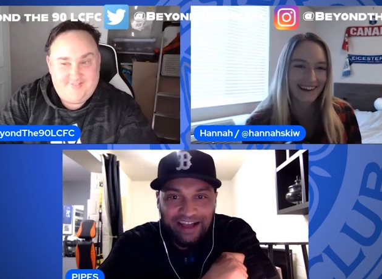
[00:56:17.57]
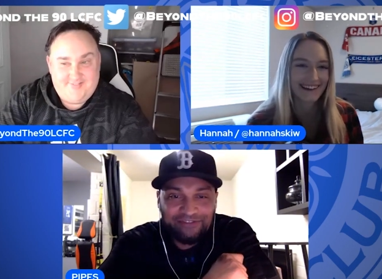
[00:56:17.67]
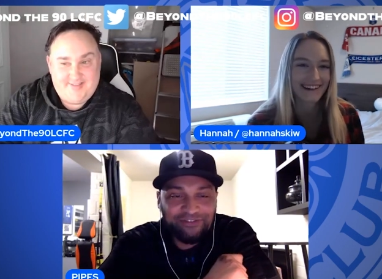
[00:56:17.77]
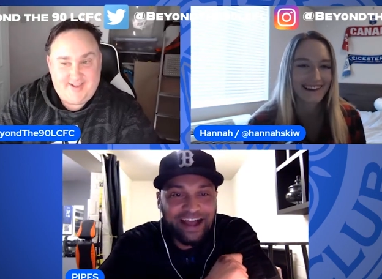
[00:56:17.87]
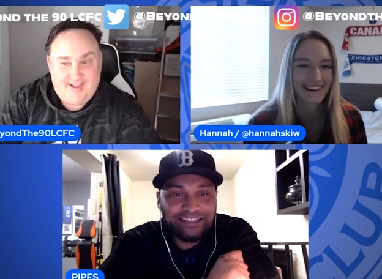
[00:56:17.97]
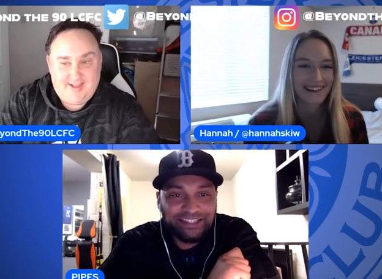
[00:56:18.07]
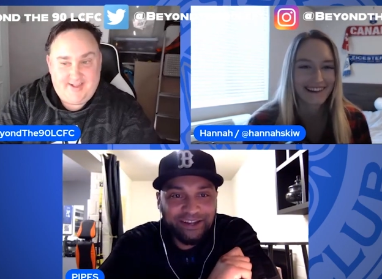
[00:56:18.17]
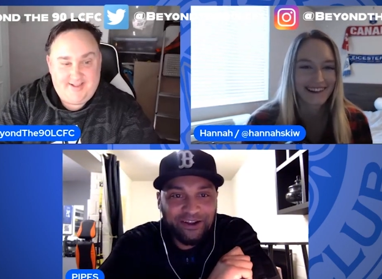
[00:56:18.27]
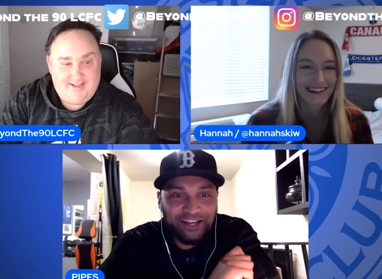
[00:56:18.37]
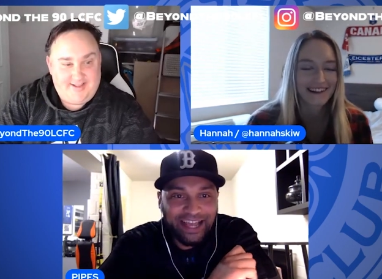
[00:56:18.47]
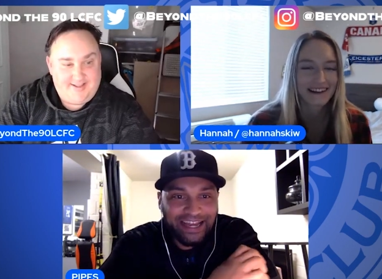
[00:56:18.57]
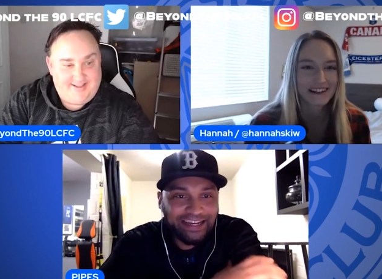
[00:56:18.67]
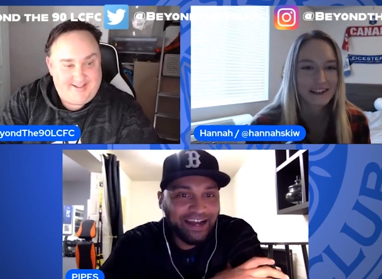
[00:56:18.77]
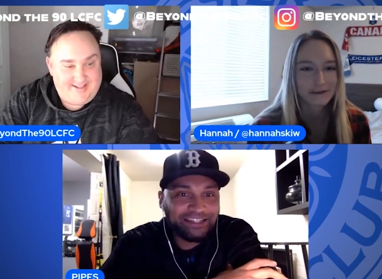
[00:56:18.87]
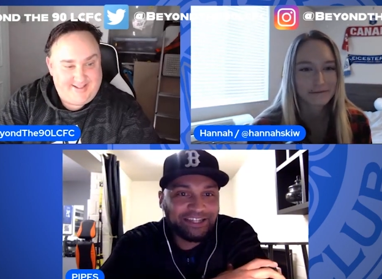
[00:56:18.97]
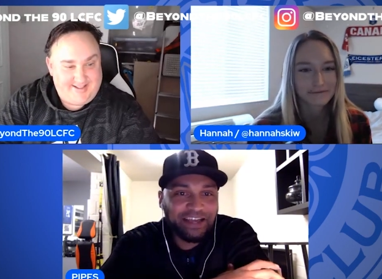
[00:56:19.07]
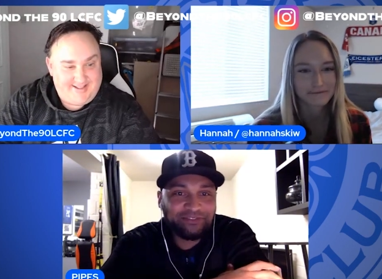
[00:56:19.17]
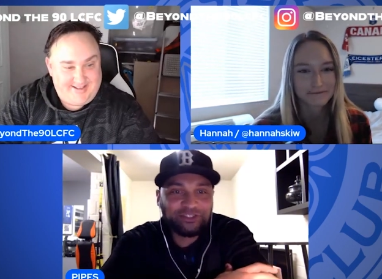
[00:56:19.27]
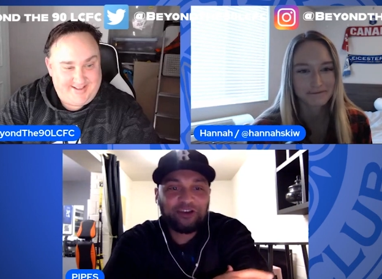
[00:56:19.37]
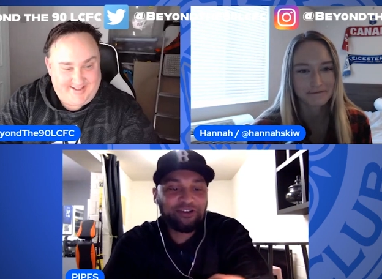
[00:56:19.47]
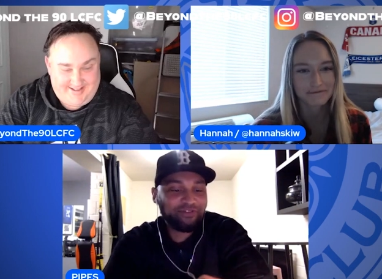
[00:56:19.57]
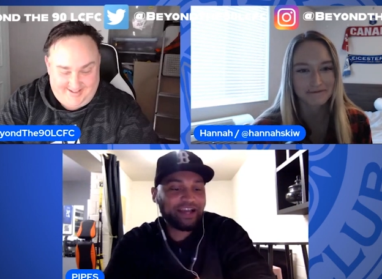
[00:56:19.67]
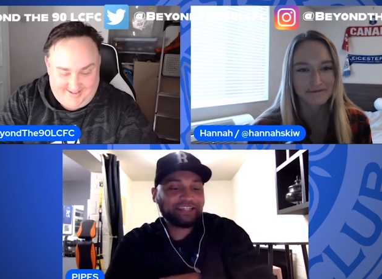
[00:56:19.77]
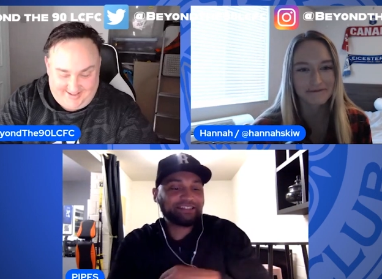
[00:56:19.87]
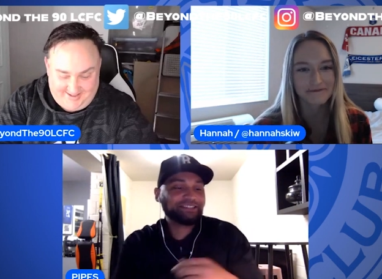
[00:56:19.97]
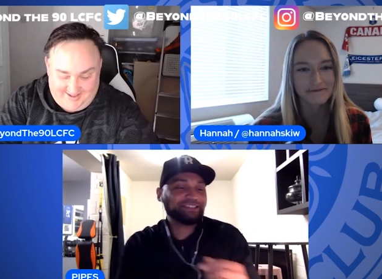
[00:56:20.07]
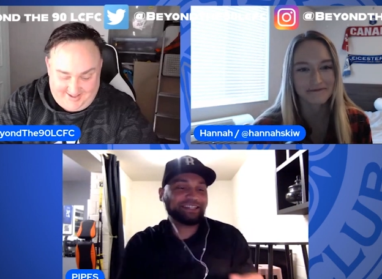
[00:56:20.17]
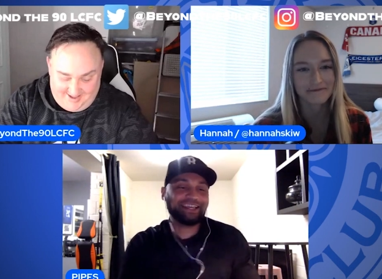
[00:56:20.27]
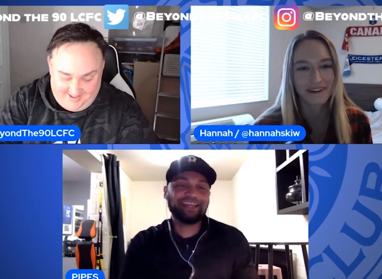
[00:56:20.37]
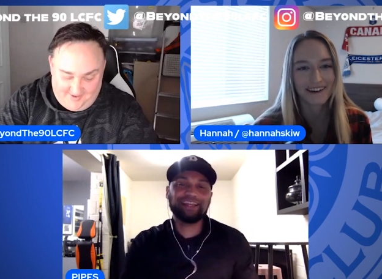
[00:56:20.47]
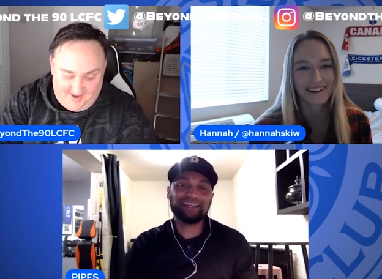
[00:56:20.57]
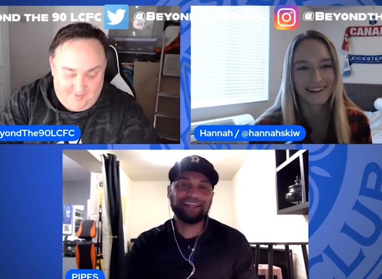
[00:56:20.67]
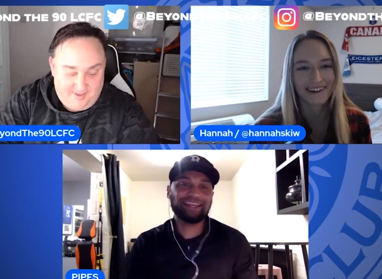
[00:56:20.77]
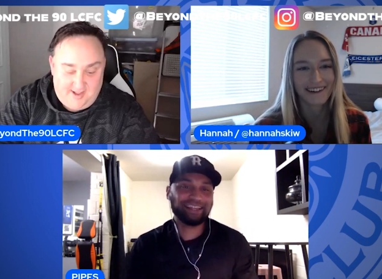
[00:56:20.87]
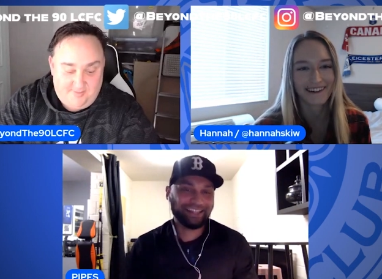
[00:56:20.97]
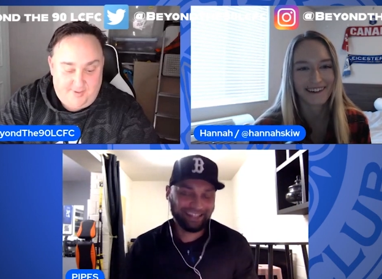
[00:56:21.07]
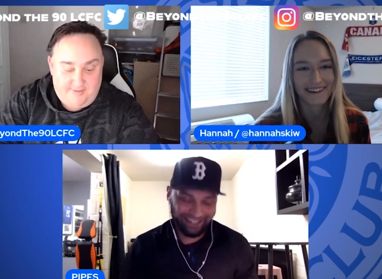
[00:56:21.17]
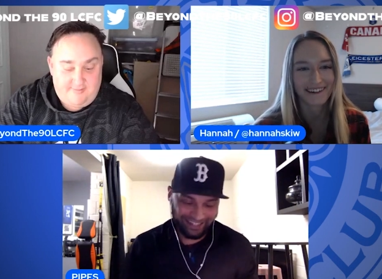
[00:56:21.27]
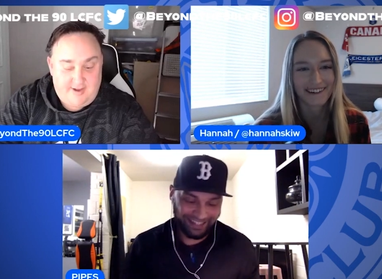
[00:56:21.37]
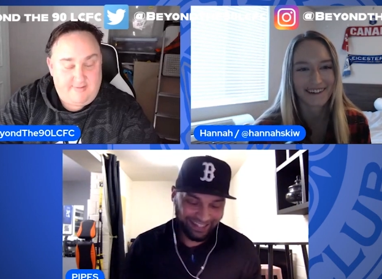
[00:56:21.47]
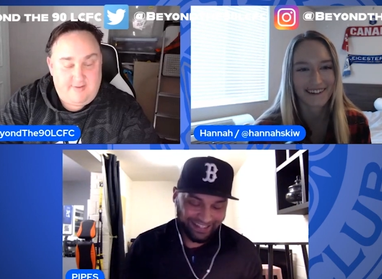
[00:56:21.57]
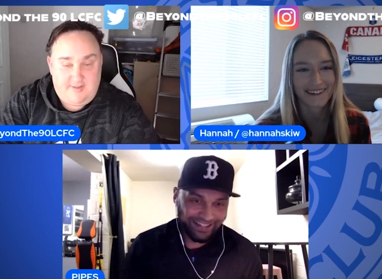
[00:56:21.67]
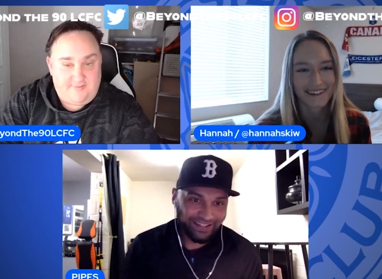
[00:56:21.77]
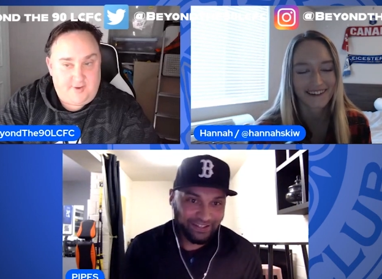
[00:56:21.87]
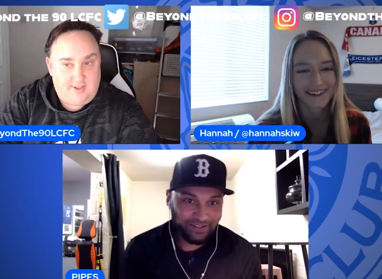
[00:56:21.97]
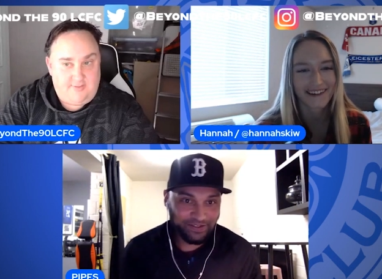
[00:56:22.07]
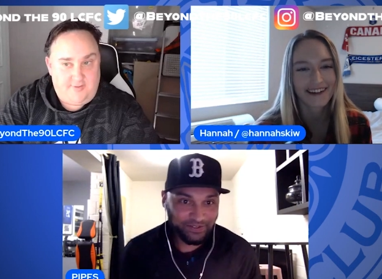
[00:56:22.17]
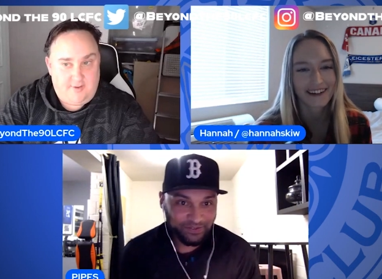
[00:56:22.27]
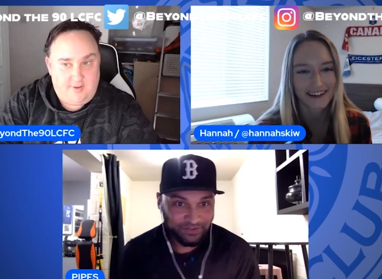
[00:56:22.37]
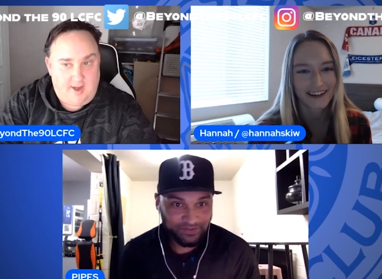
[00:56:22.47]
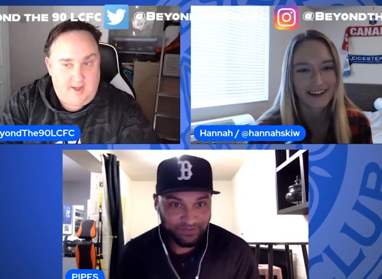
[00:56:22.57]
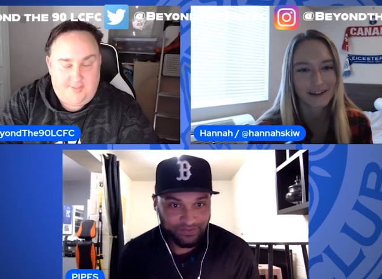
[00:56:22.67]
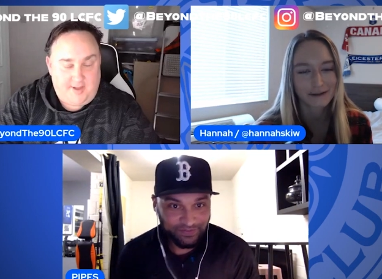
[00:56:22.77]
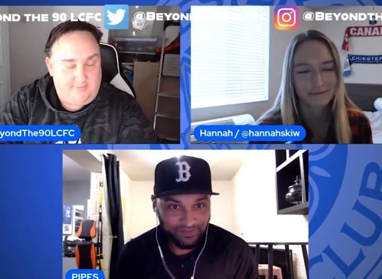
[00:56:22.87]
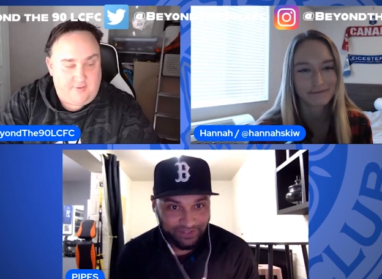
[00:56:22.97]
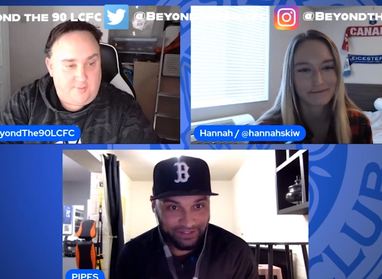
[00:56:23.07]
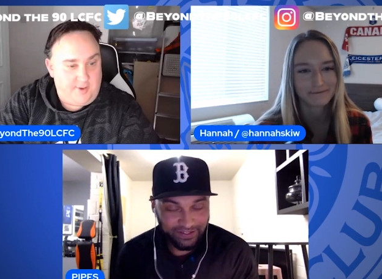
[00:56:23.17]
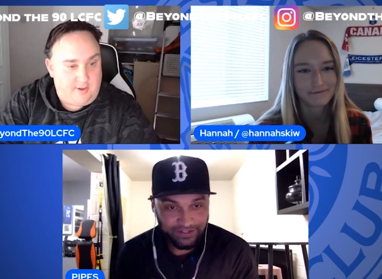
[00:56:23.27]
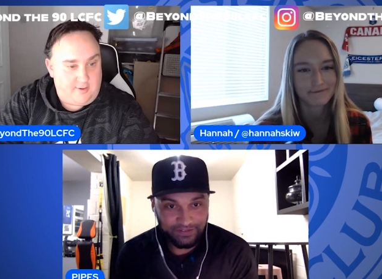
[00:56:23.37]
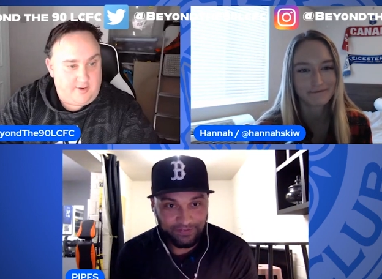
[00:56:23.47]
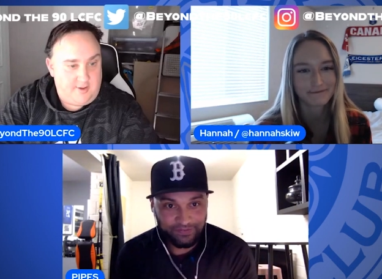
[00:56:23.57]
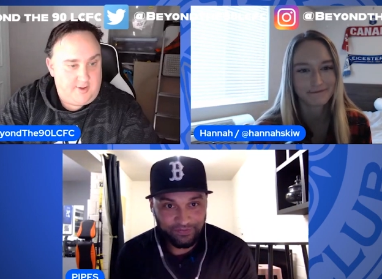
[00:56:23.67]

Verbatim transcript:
Speaker 1: I've ranted on again, and I, James. Sorry, mate it's been a really, really fun interview. Uh, thanks for coming on.